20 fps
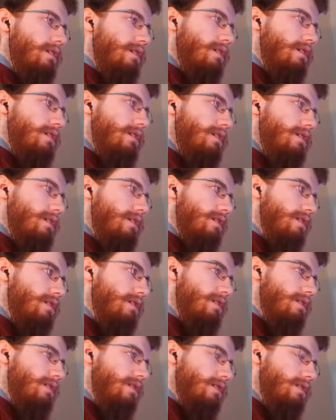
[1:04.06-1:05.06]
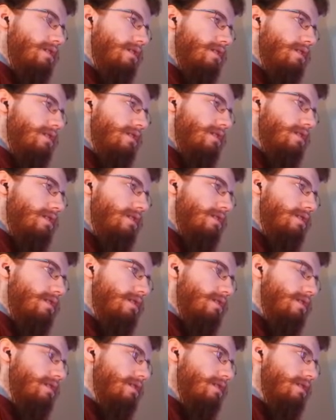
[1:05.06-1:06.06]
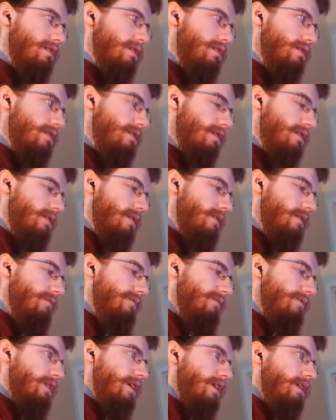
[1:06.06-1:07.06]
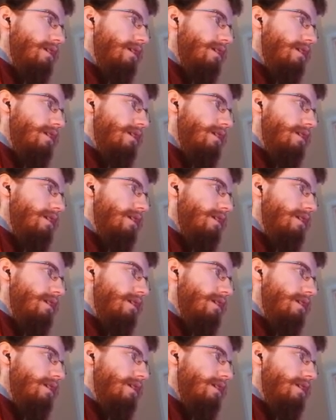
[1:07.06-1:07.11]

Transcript: No one is speaking in this clip.